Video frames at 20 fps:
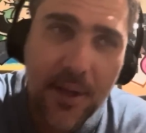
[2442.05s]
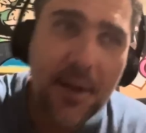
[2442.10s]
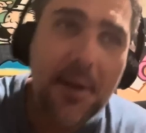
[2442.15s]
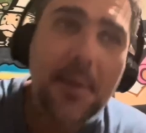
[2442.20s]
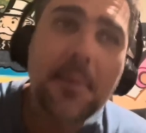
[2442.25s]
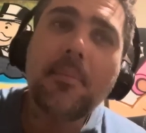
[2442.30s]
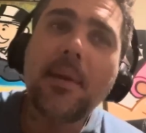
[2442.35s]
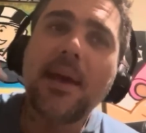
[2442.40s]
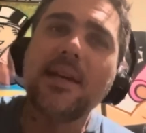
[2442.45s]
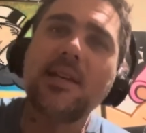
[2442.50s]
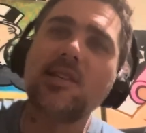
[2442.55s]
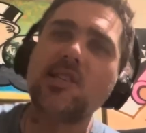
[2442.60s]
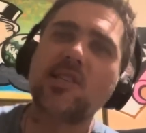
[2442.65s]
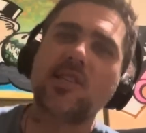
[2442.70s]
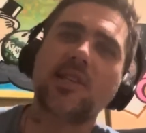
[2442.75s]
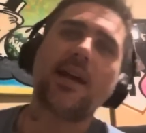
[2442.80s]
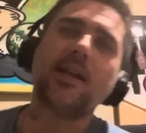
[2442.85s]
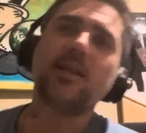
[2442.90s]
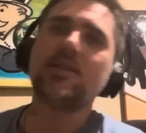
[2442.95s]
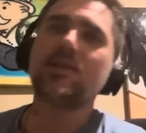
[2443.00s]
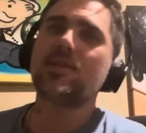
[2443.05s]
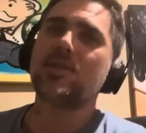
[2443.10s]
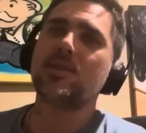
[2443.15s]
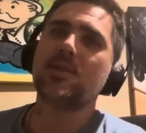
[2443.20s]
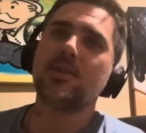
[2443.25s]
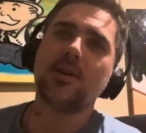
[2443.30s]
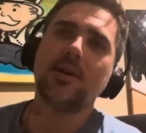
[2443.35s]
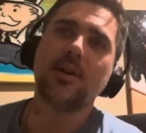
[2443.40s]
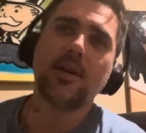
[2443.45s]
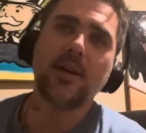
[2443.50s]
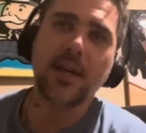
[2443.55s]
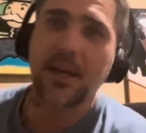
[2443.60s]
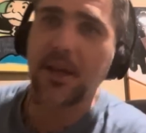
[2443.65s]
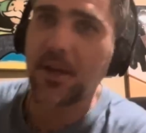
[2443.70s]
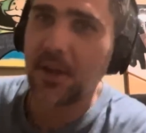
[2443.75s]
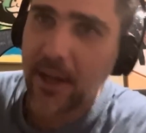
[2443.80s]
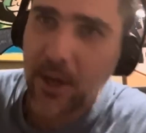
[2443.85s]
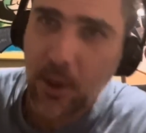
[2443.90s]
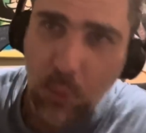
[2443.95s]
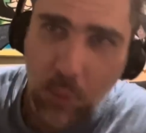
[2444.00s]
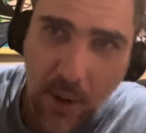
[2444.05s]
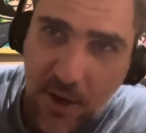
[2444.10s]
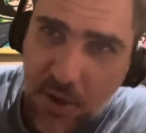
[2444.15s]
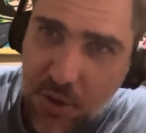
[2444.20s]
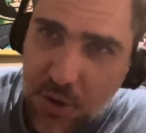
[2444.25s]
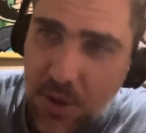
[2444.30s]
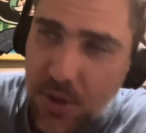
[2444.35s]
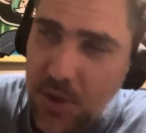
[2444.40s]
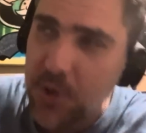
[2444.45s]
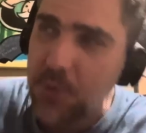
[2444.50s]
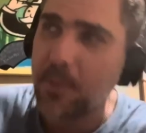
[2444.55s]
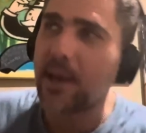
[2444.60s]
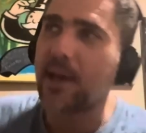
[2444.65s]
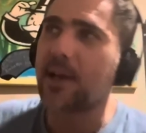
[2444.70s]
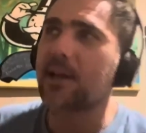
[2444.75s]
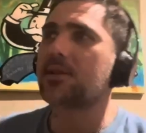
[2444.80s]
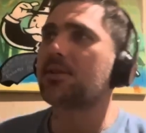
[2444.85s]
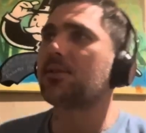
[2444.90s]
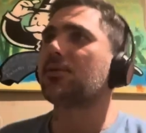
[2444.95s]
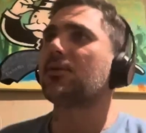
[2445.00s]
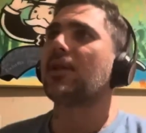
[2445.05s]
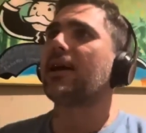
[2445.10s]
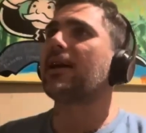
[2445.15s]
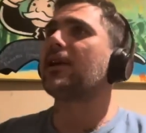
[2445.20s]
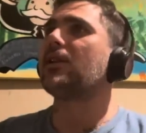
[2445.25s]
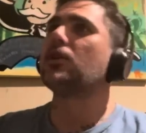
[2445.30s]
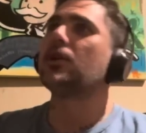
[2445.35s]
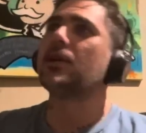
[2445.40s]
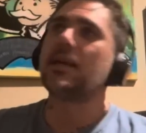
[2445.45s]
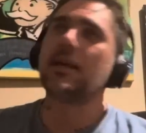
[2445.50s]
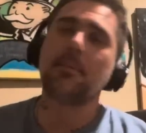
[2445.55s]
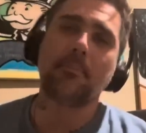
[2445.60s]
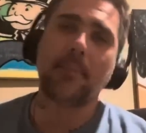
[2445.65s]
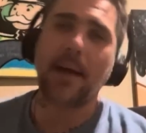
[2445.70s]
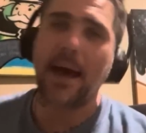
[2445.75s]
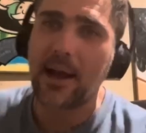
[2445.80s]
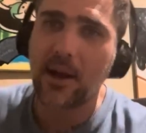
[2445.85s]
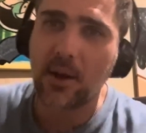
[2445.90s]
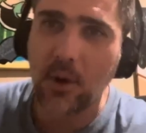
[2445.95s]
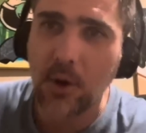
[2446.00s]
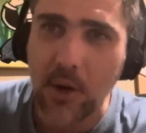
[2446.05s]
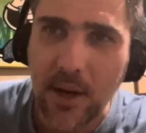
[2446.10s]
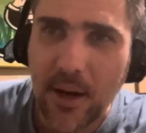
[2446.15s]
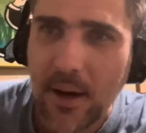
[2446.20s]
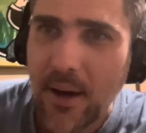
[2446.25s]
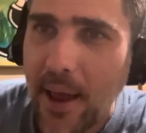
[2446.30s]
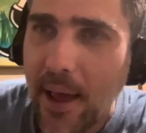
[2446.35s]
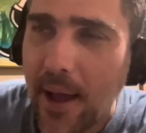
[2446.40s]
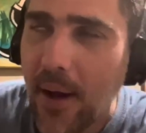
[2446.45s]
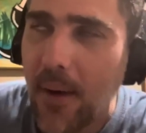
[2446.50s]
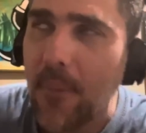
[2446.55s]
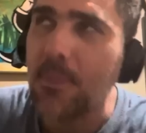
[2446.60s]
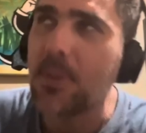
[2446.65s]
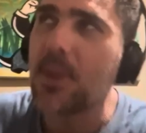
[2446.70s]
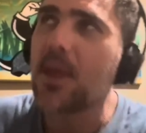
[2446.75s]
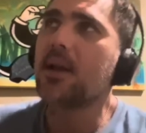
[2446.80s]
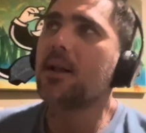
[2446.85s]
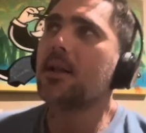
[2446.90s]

And it makes sense in like retrospect or like looking back on it now,